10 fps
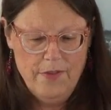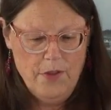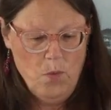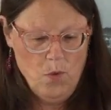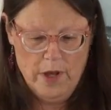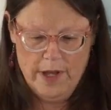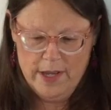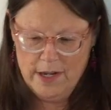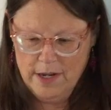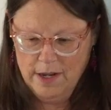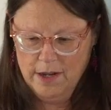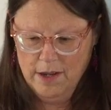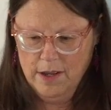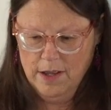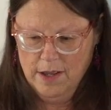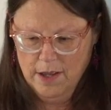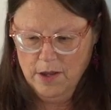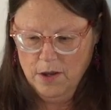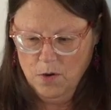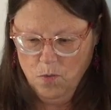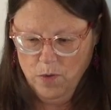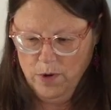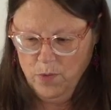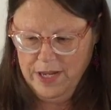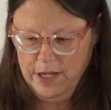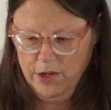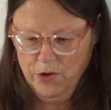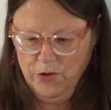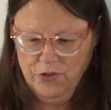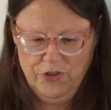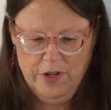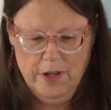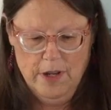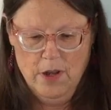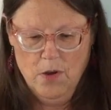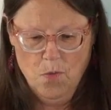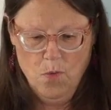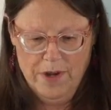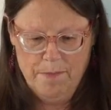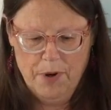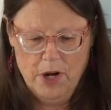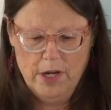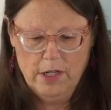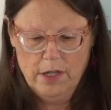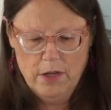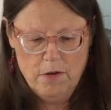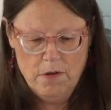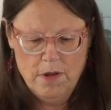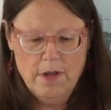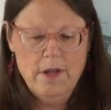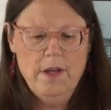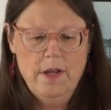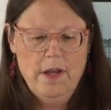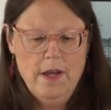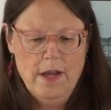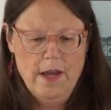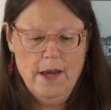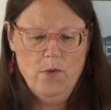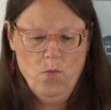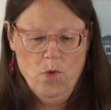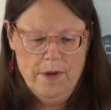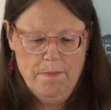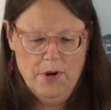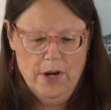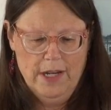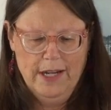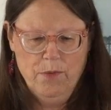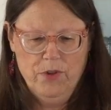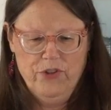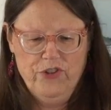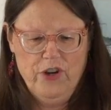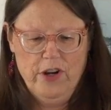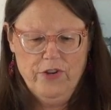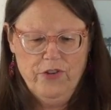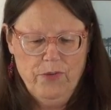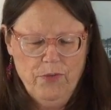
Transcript: The one where we used 1 part glue and 1 part liquid starch.